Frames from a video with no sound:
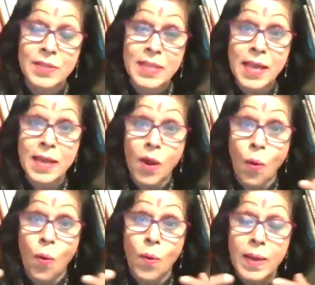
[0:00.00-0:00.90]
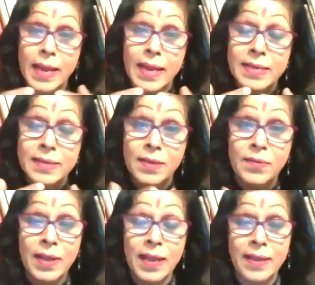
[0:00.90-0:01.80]
They are all
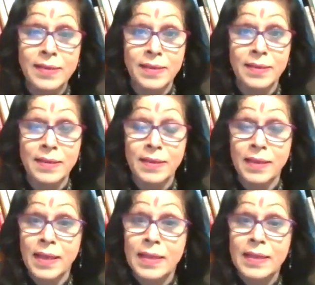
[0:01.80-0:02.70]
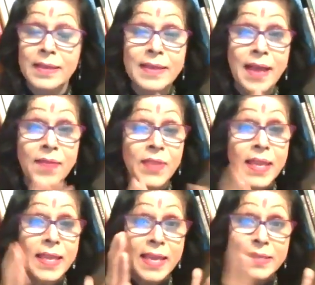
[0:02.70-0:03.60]
interrelated.
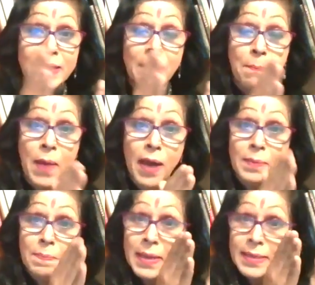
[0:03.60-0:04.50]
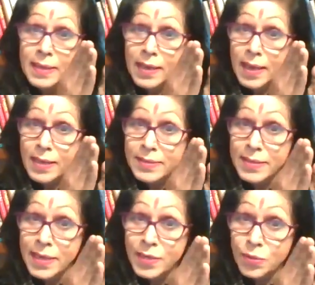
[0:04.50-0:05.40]
Nothing is compartmentalized
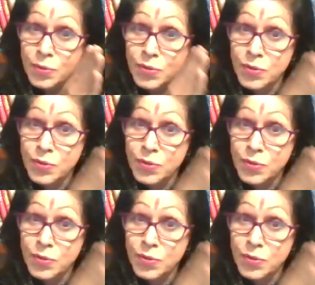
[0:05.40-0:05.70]
into